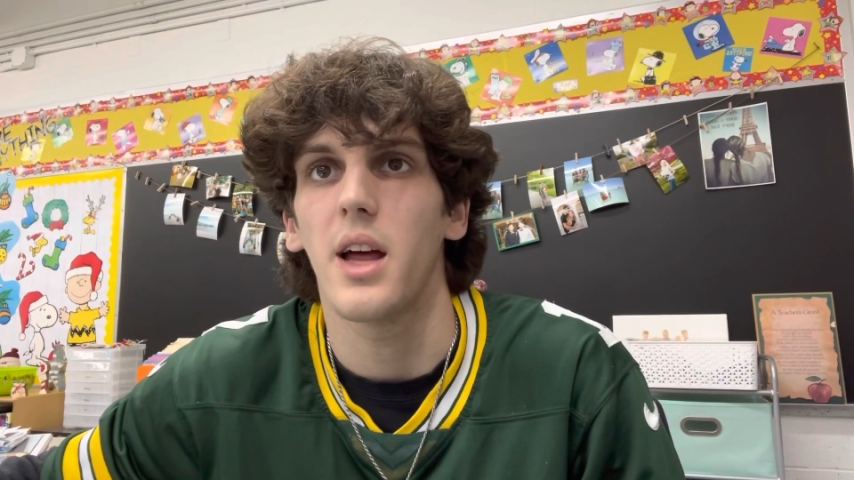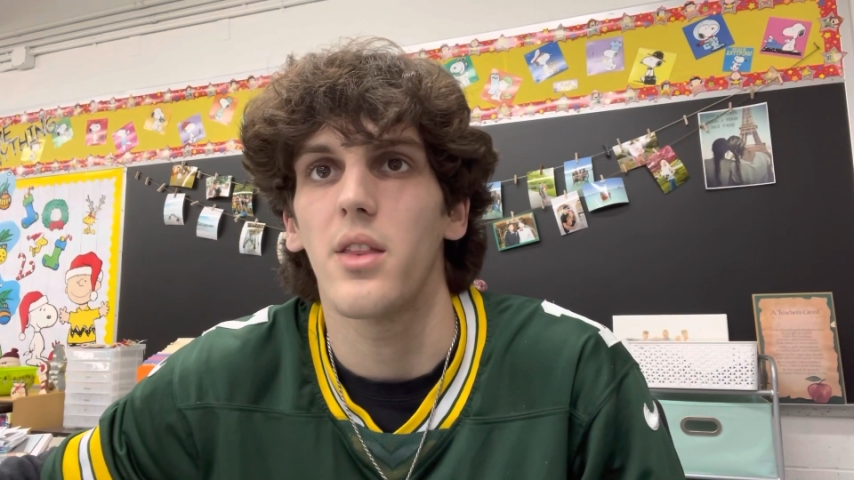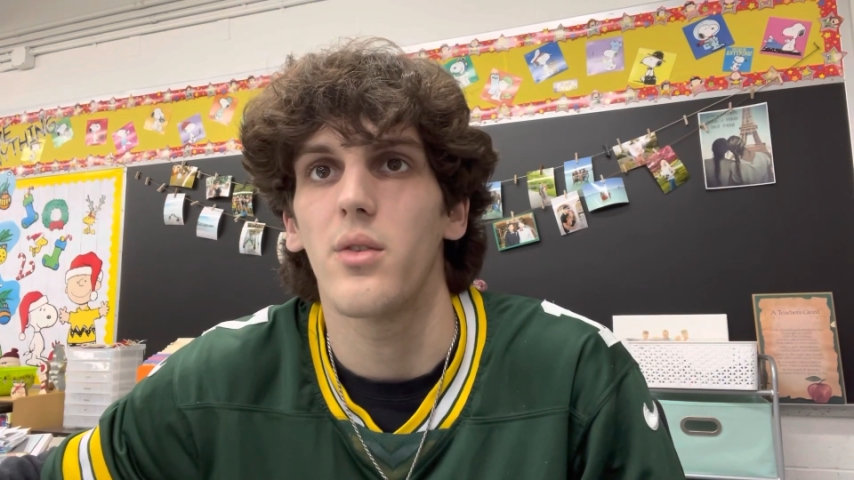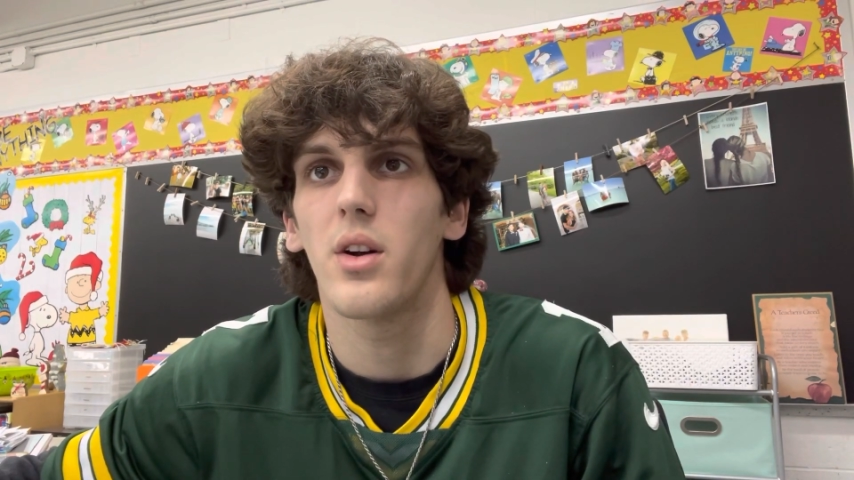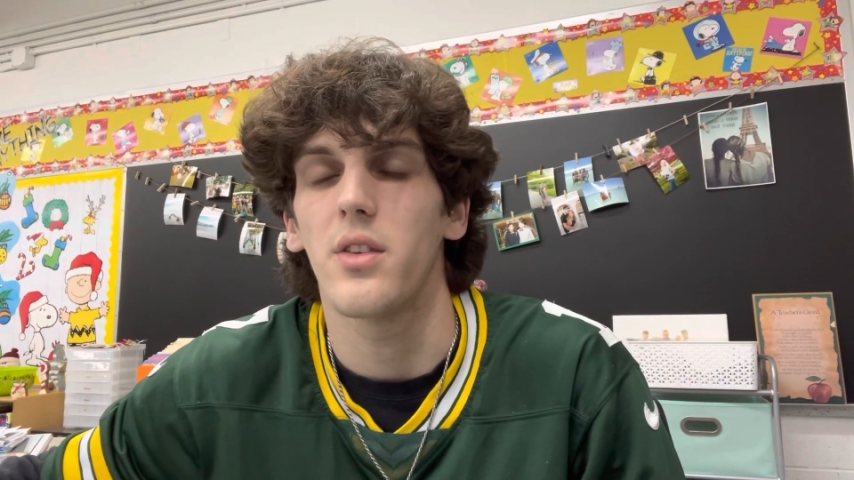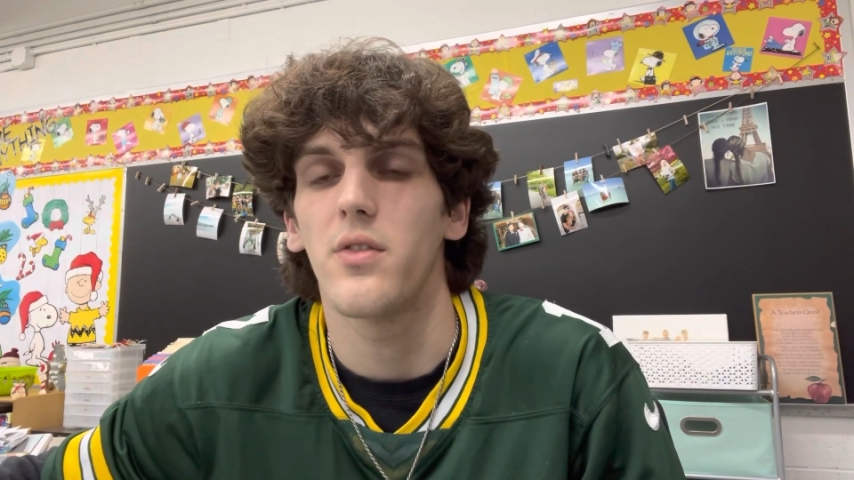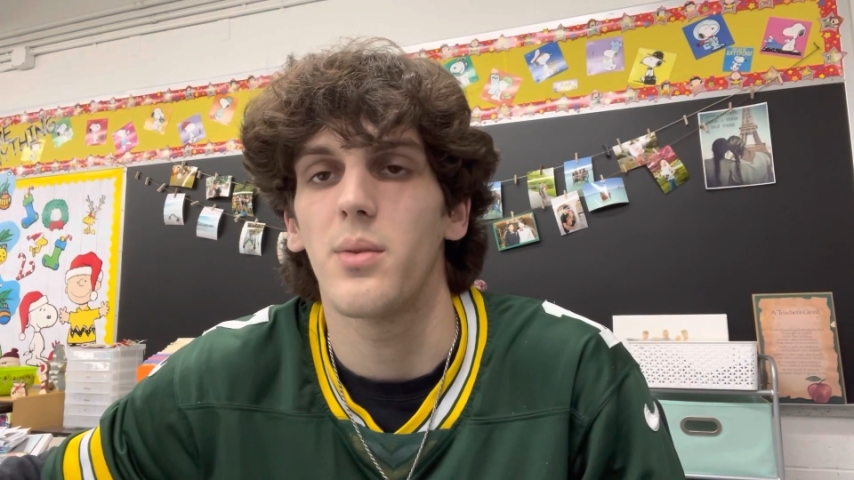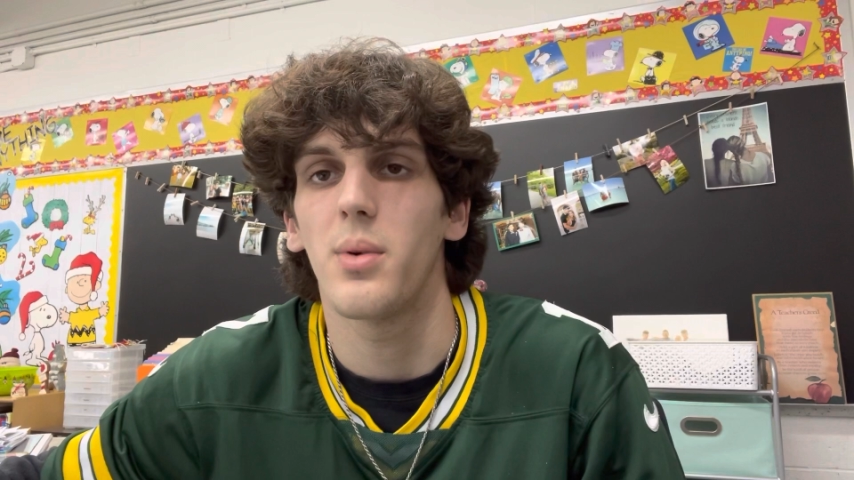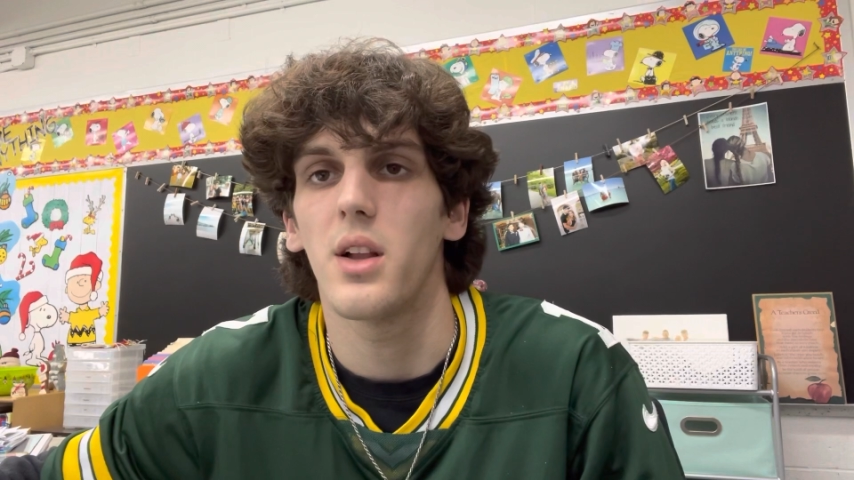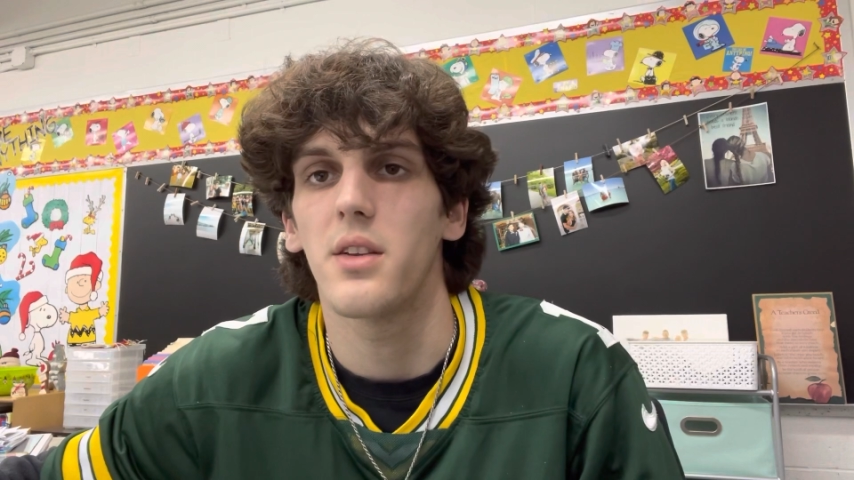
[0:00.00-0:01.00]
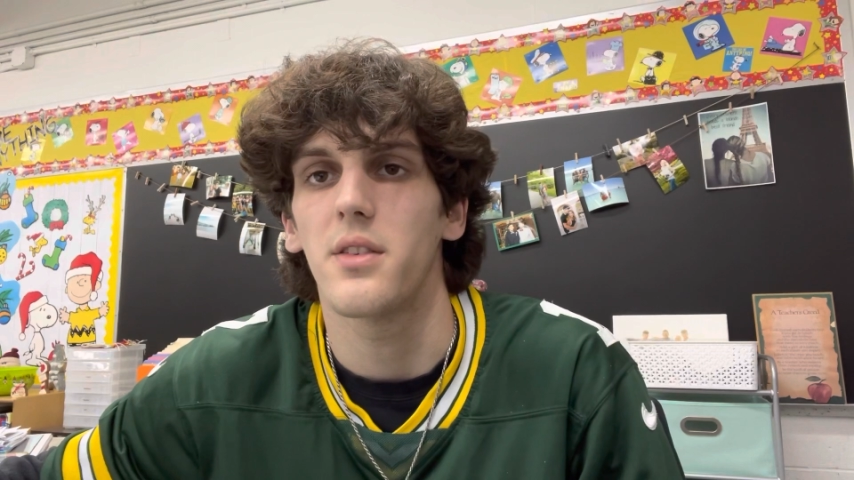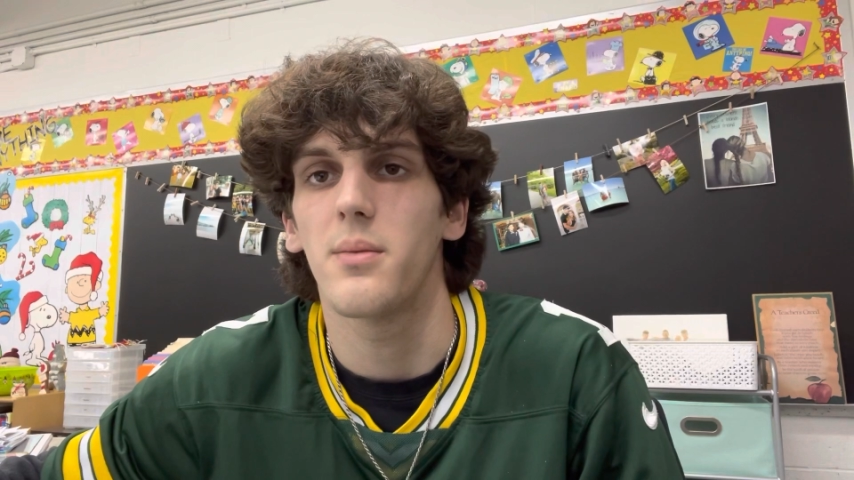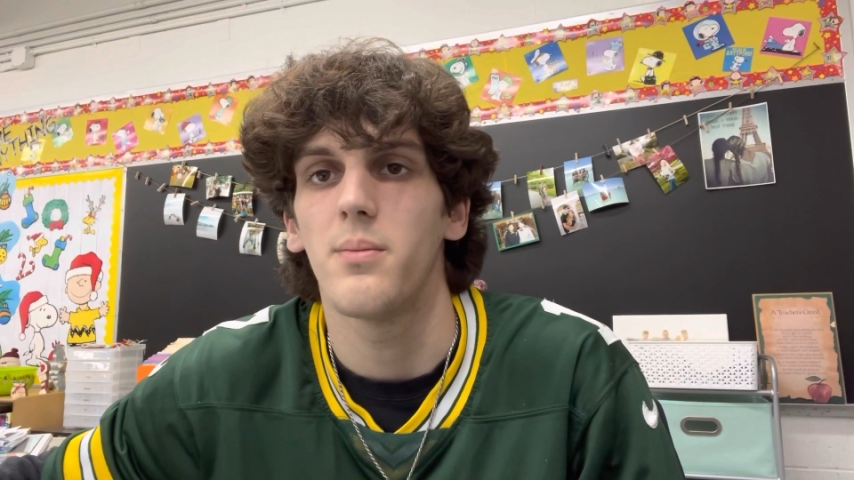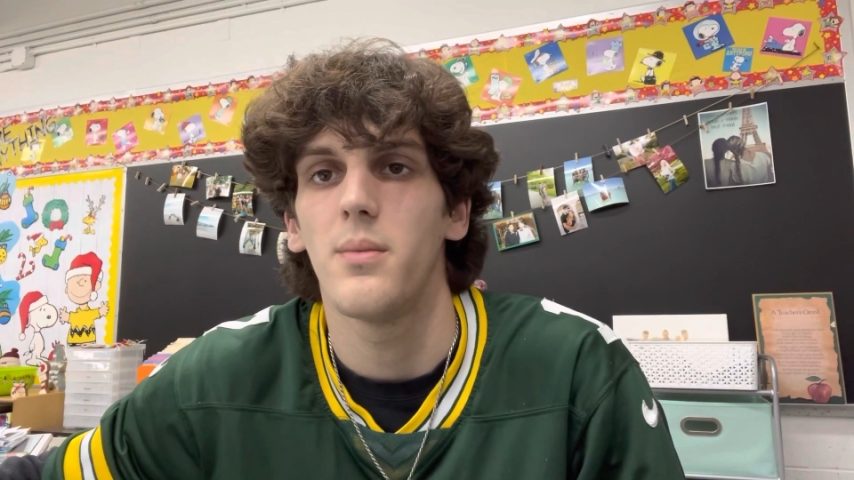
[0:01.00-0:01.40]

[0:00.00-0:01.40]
on throughout the football lesson.